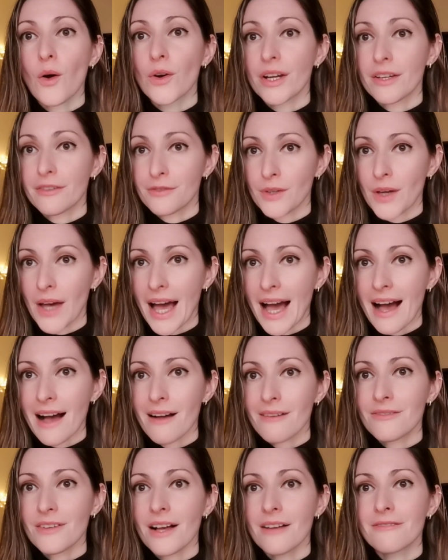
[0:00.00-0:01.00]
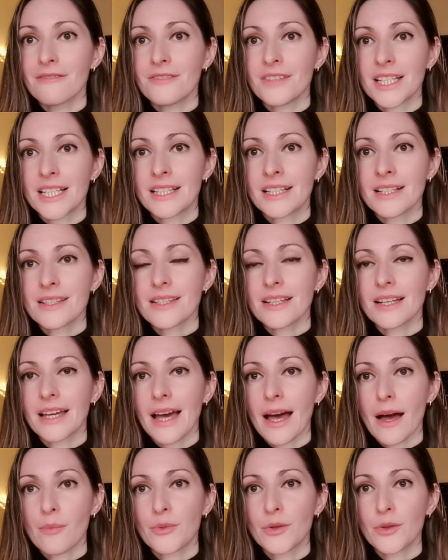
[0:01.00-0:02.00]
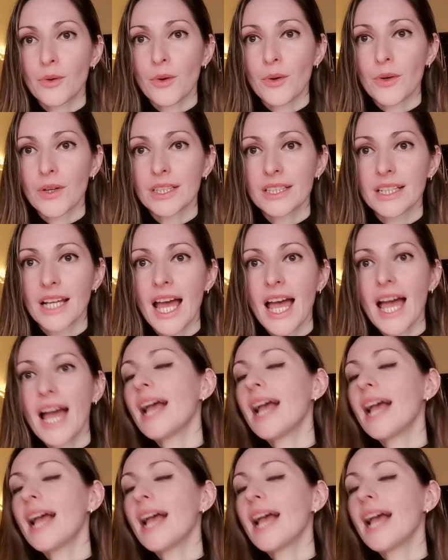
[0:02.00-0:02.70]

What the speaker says: or if you have a Venus in Capricorn,